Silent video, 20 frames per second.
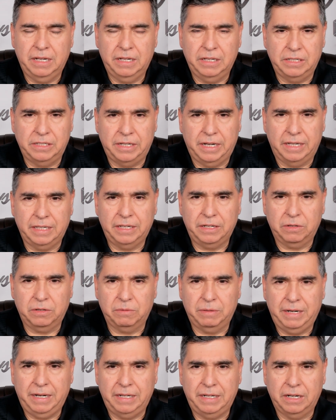Jalen
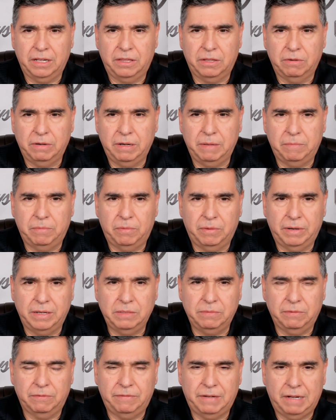Green at 30
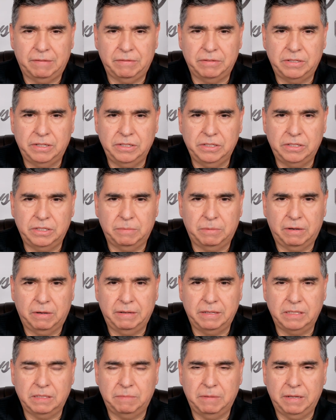points with five assists.
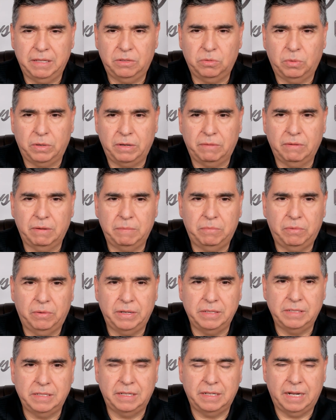Jabari Smith, 21
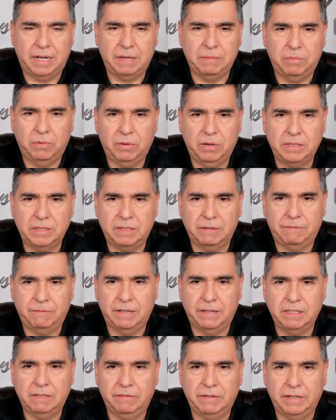points and nine boards.
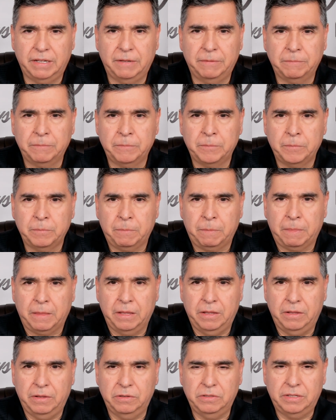Offensively,
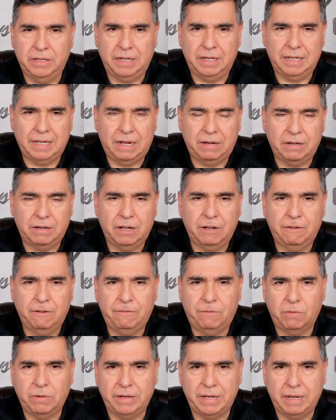Houston allowed
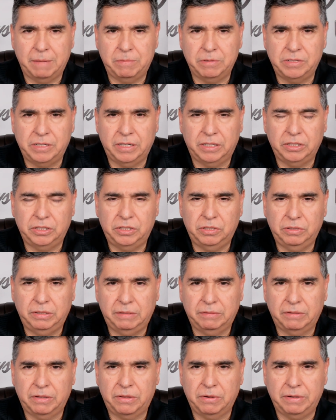48% shooting
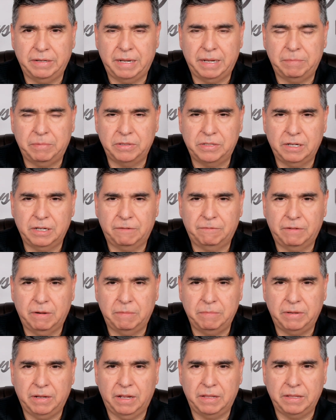with 38% from
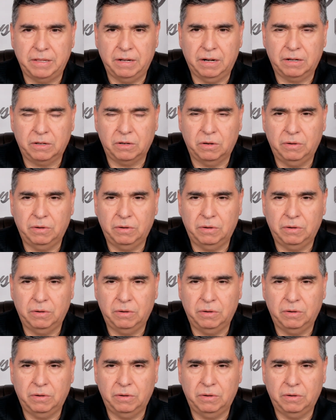beyond the arc.